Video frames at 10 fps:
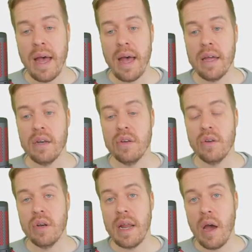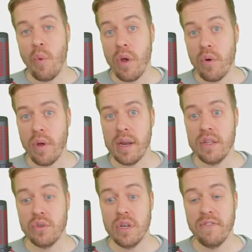and now we're
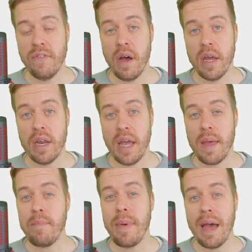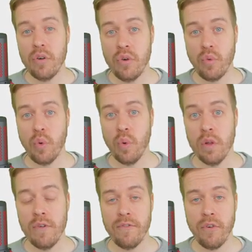ready to define a pattern
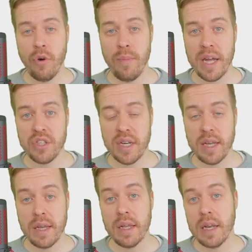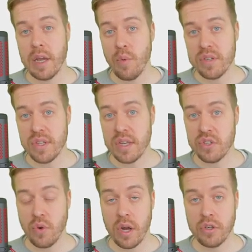rule for matching linguistic
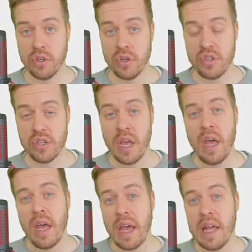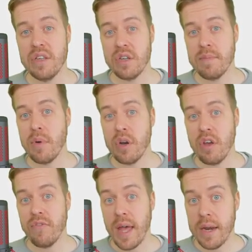structures in some
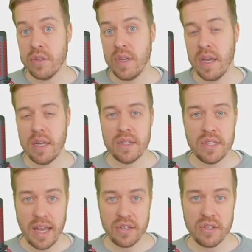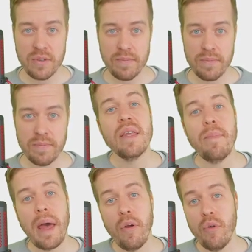body of annotated text. The
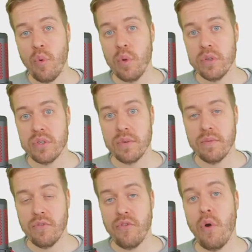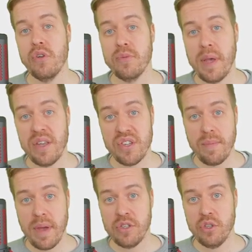pattern rules for
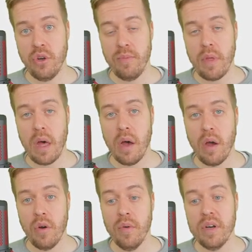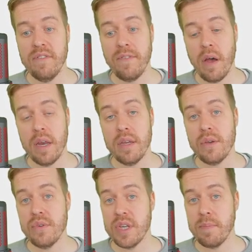spaCy matcher are defined
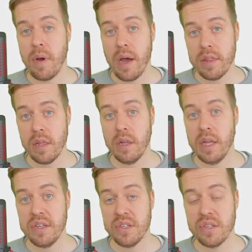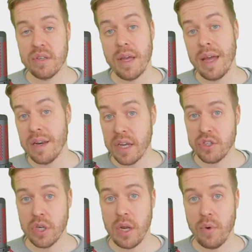using Python lists and
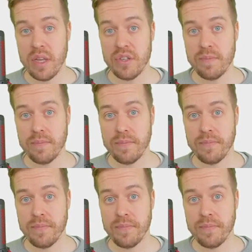dictionaries.